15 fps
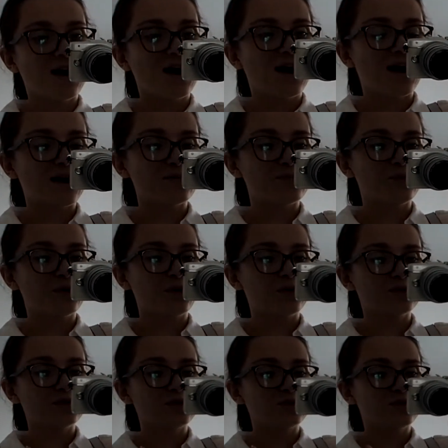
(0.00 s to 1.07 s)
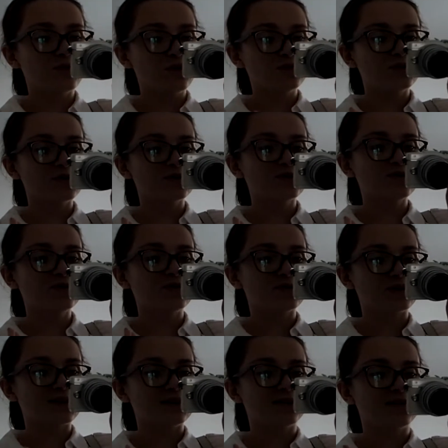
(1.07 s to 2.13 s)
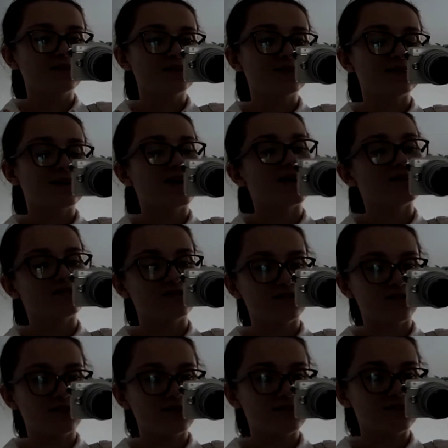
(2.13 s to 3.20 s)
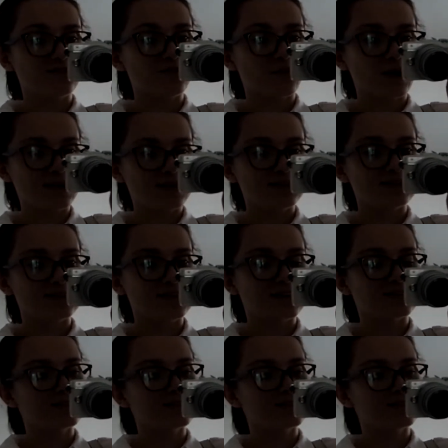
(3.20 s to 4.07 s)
I post photos, reels and stories on my Insta.